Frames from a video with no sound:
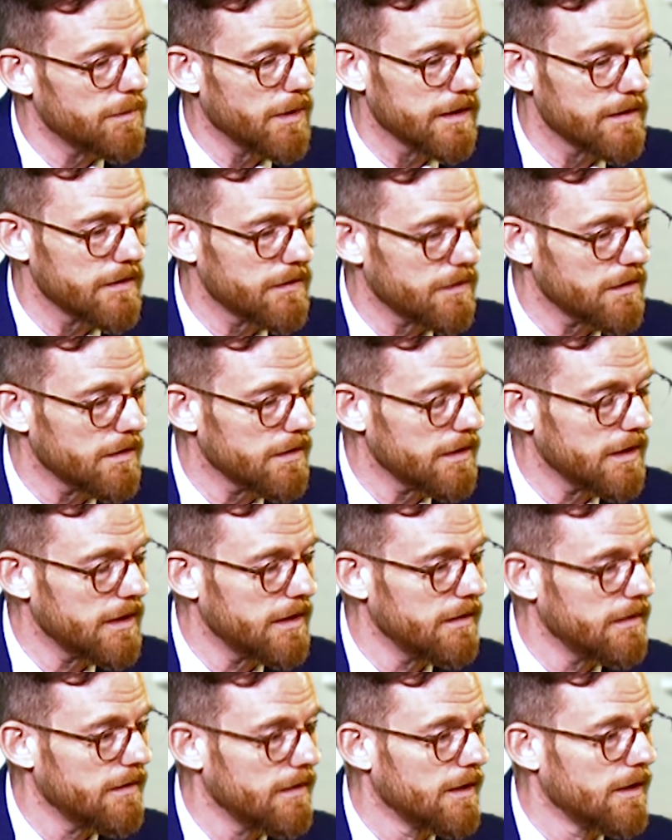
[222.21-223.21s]
but
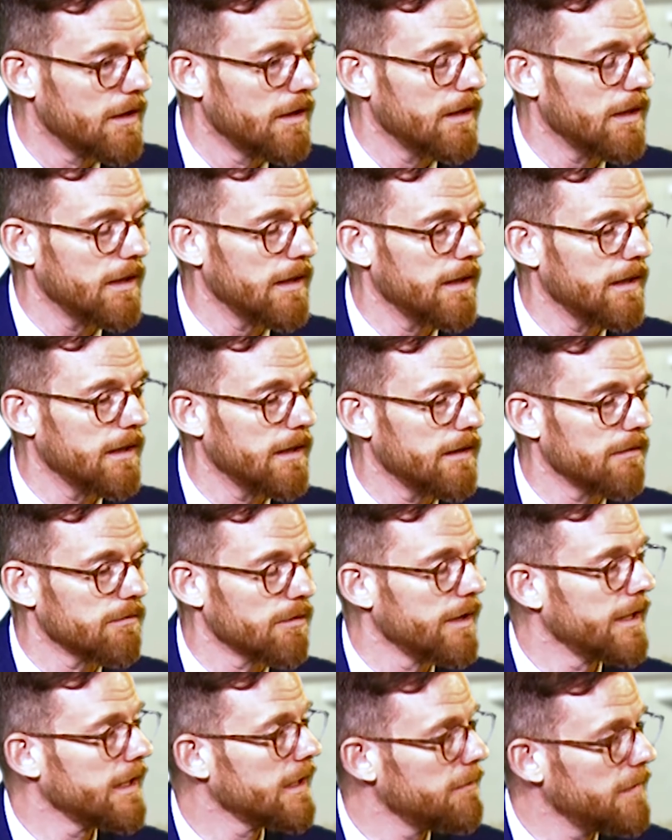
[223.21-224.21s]
certainly uh,
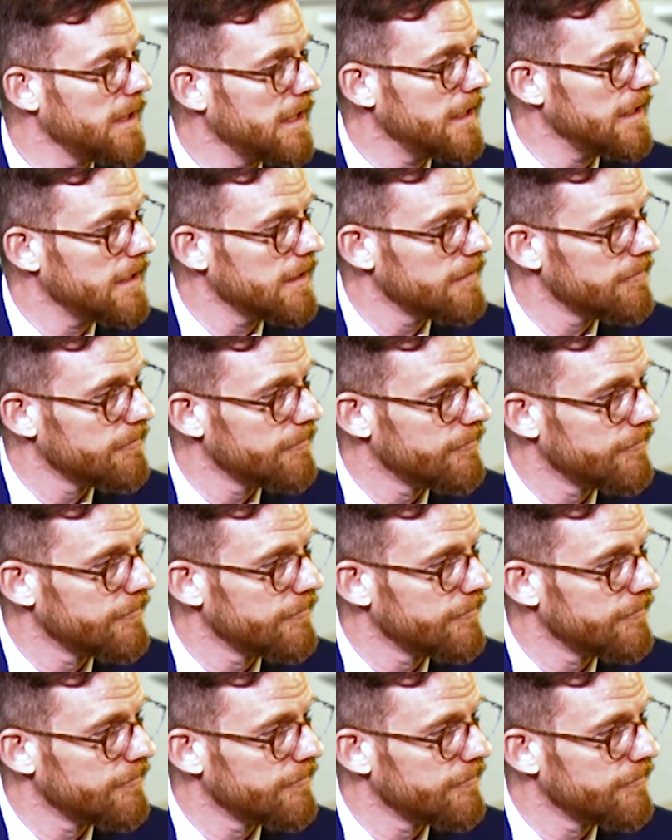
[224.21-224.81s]
Rohingya media,